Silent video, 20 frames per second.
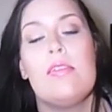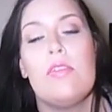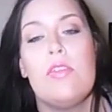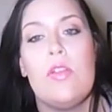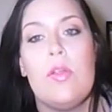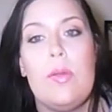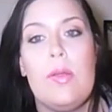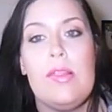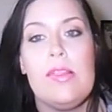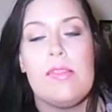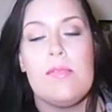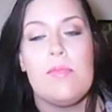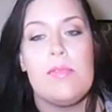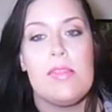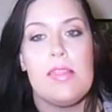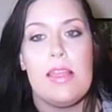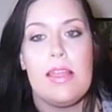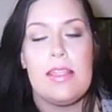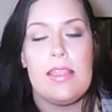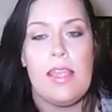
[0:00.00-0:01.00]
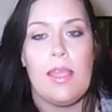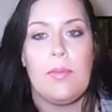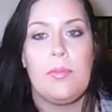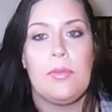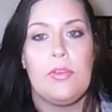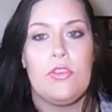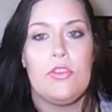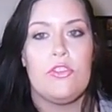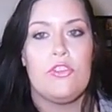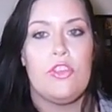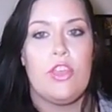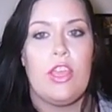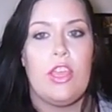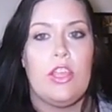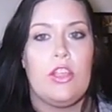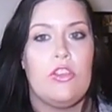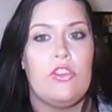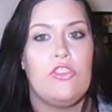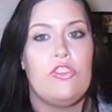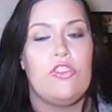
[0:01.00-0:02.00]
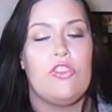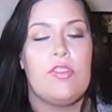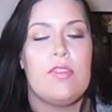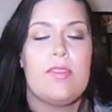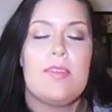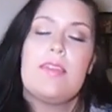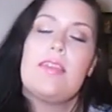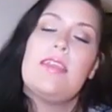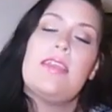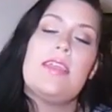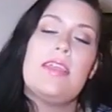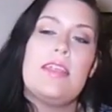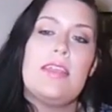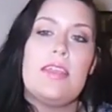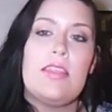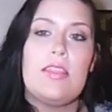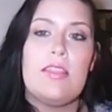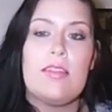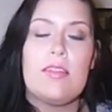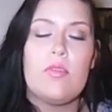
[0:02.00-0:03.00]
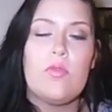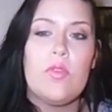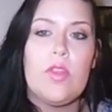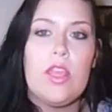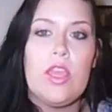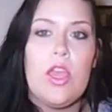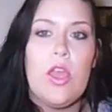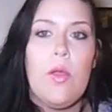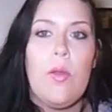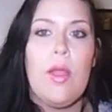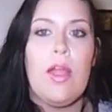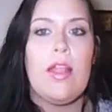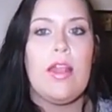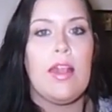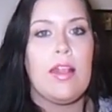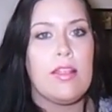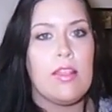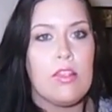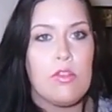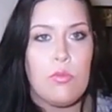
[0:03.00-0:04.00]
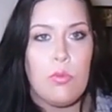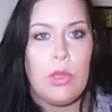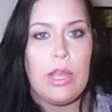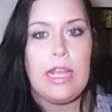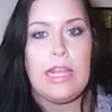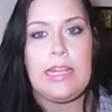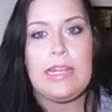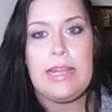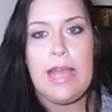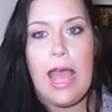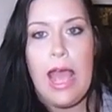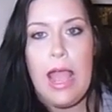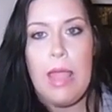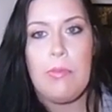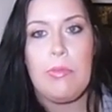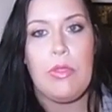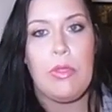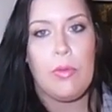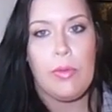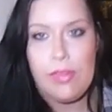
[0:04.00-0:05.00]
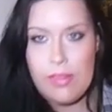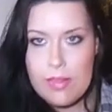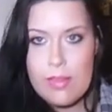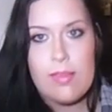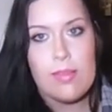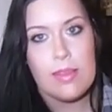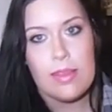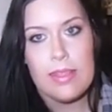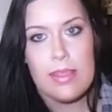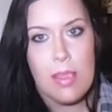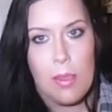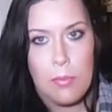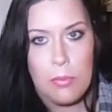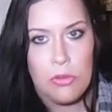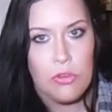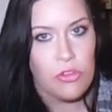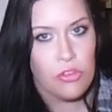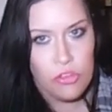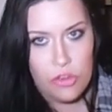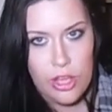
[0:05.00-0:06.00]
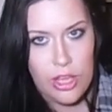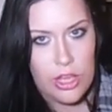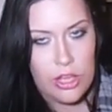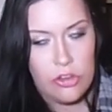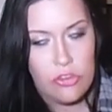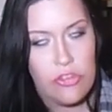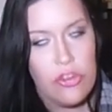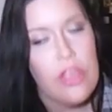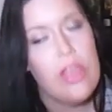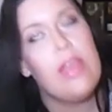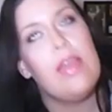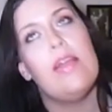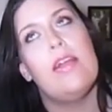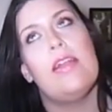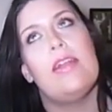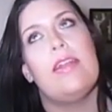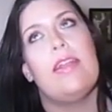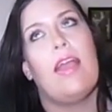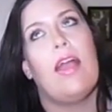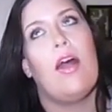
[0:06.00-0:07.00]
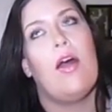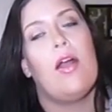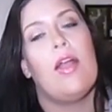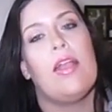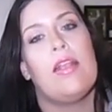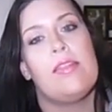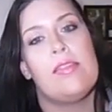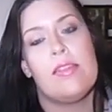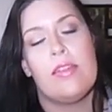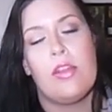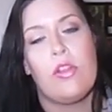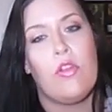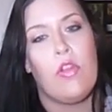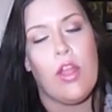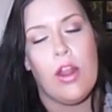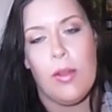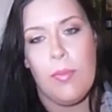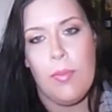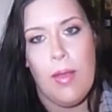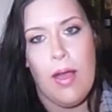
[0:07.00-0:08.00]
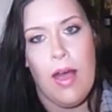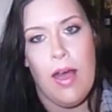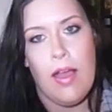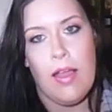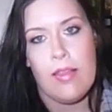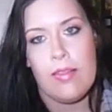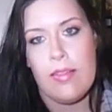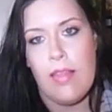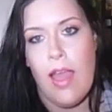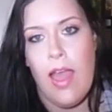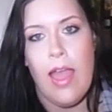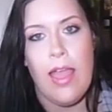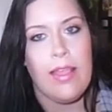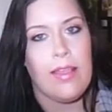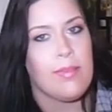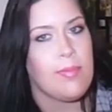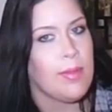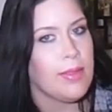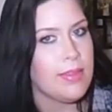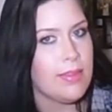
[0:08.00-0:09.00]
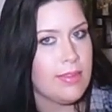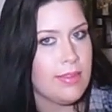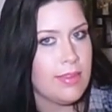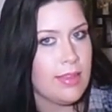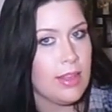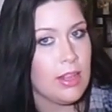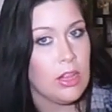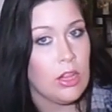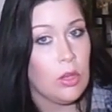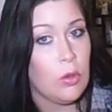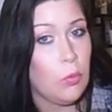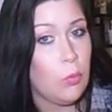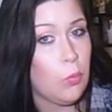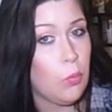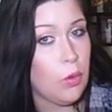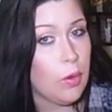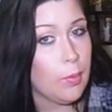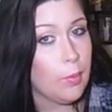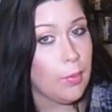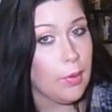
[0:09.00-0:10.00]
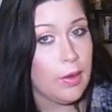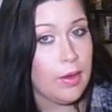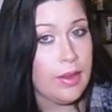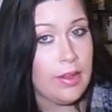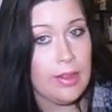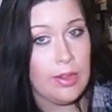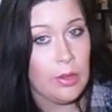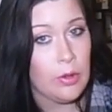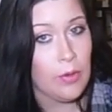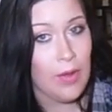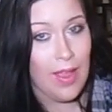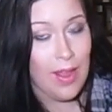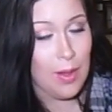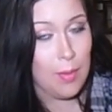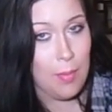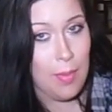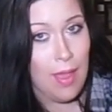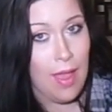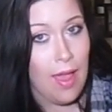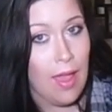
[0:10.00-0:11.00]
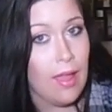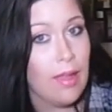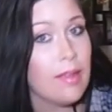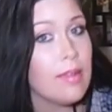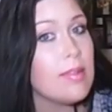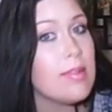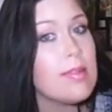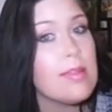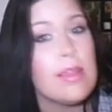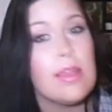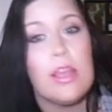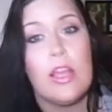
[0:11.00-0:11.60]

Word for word: So there was some slight temperature changes in this video and at this point in time there was a slight temperature change now it's in a crowded box. I expect it to get a little warmer in the crowded box.